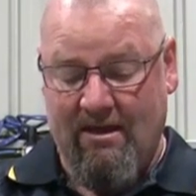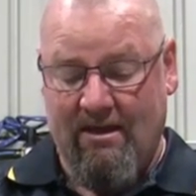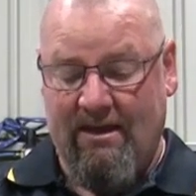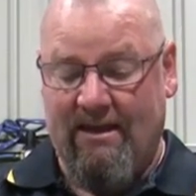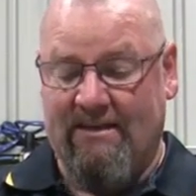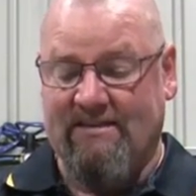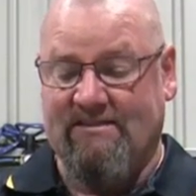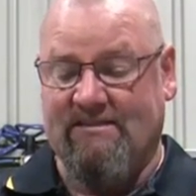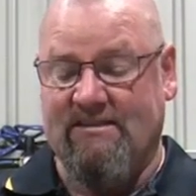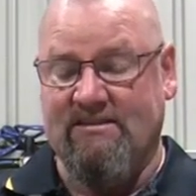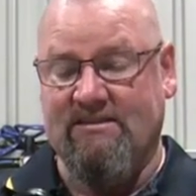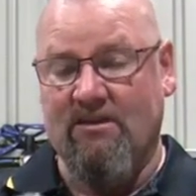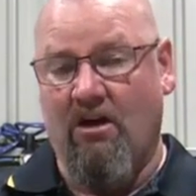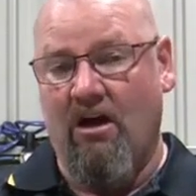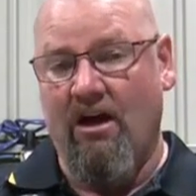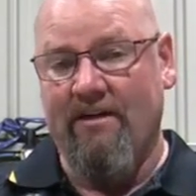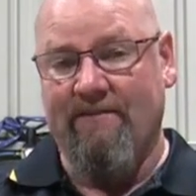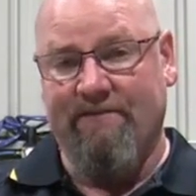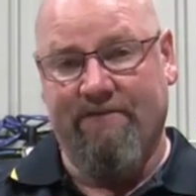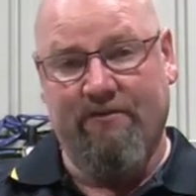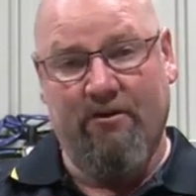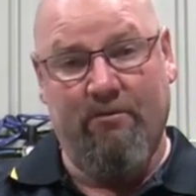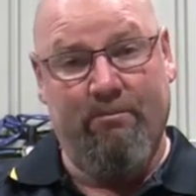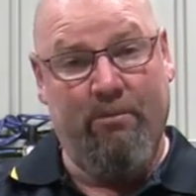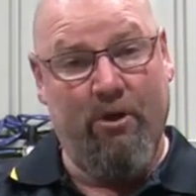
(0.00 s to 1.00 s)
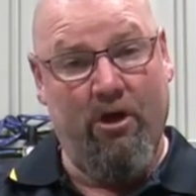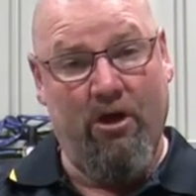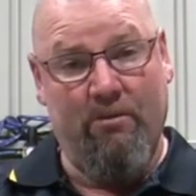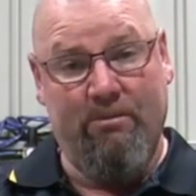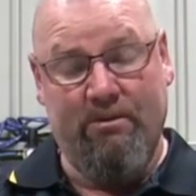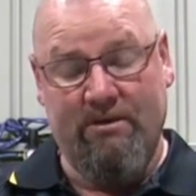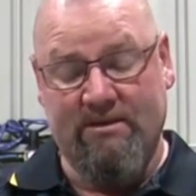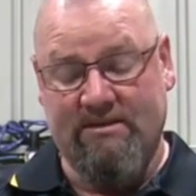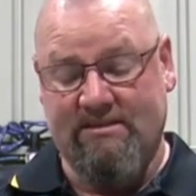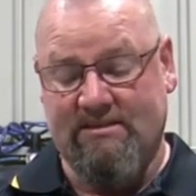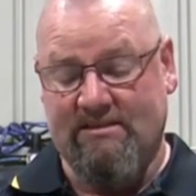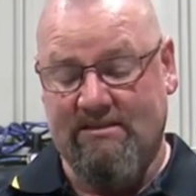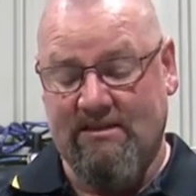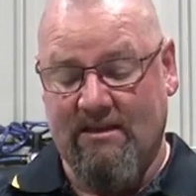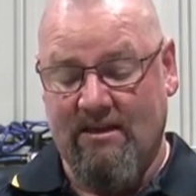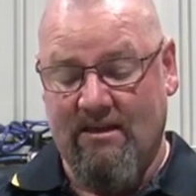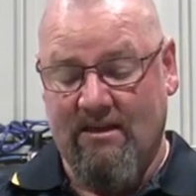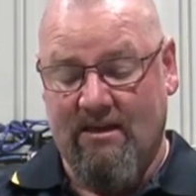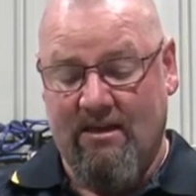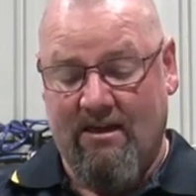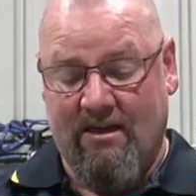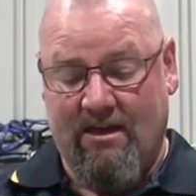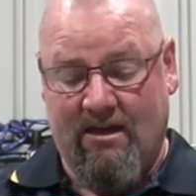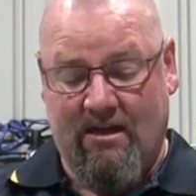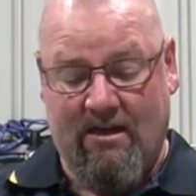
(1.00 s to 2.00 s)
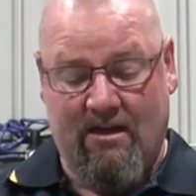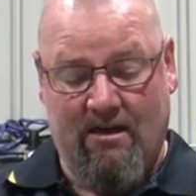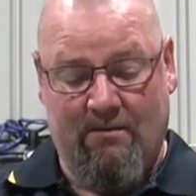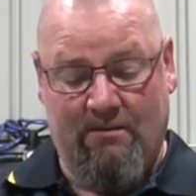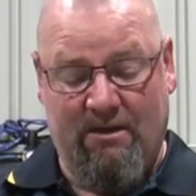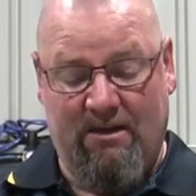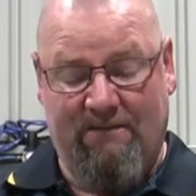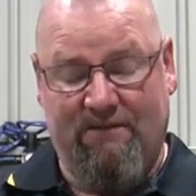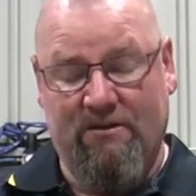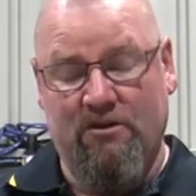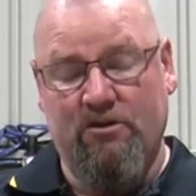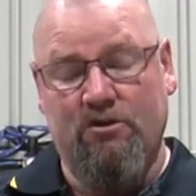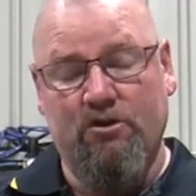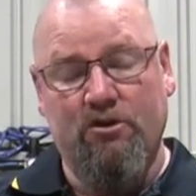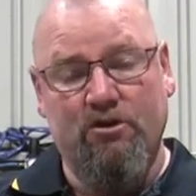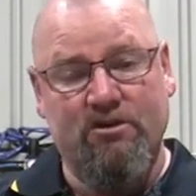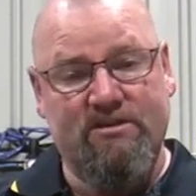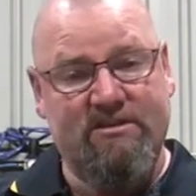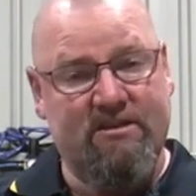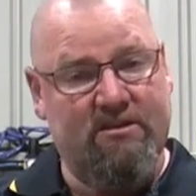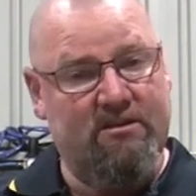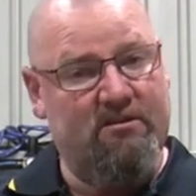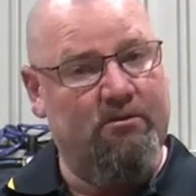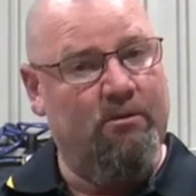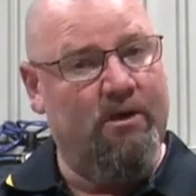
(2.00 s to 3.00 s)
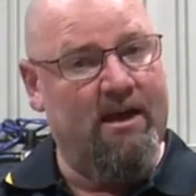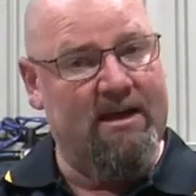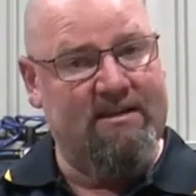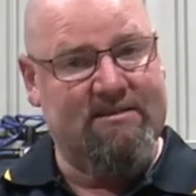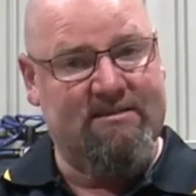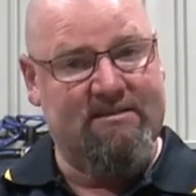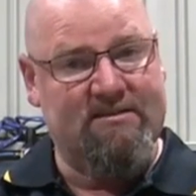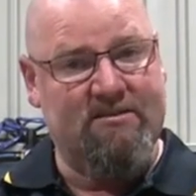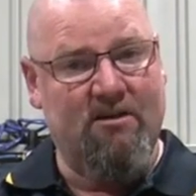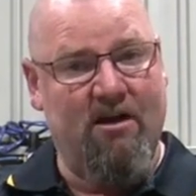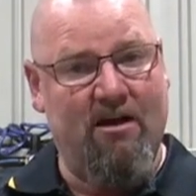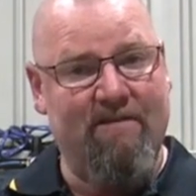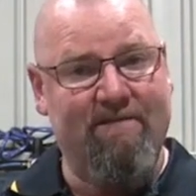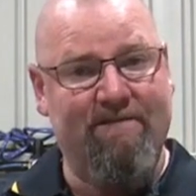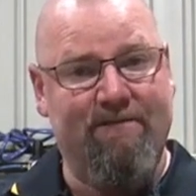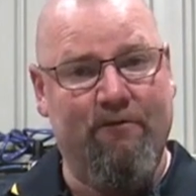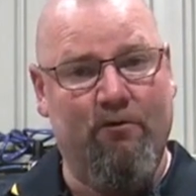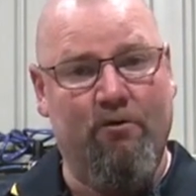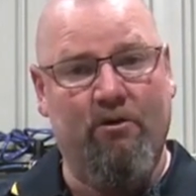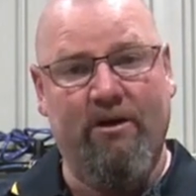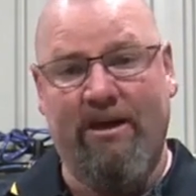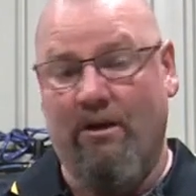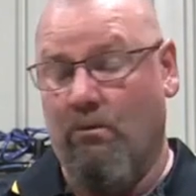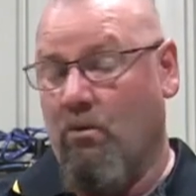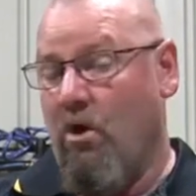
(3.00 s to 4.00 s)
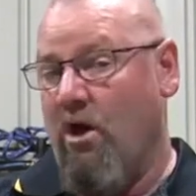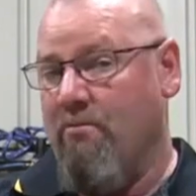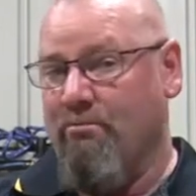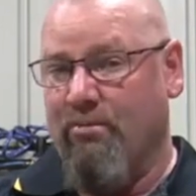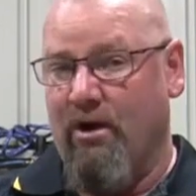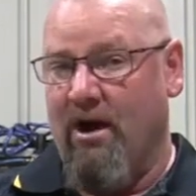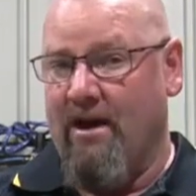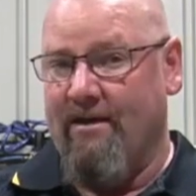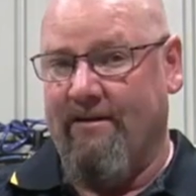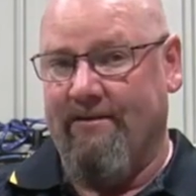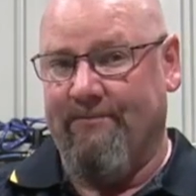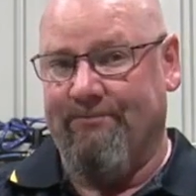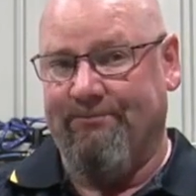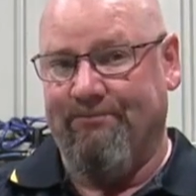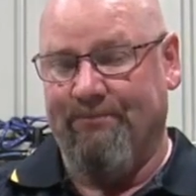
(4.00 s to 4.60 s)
It's designed for a purpose. If you use it the way it's designed for, it won't break.